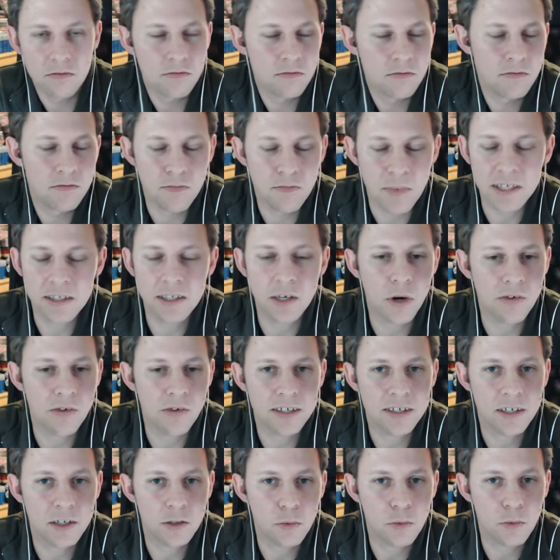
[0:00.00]
may still
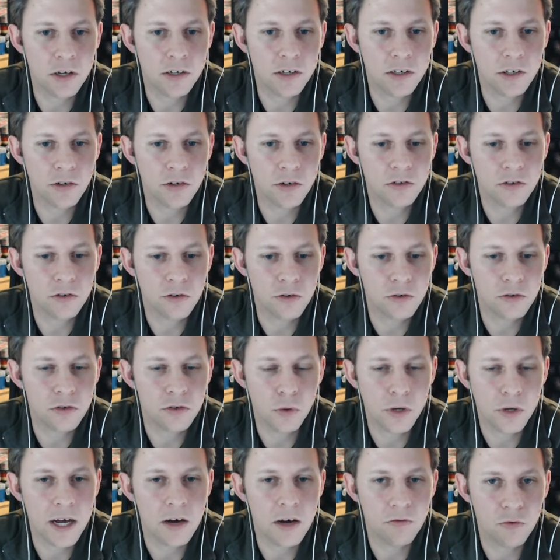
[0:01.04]
have accessibility issues
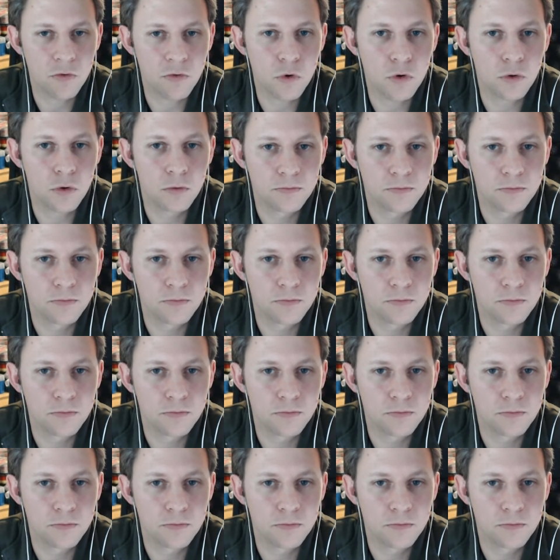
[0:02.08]
to account for.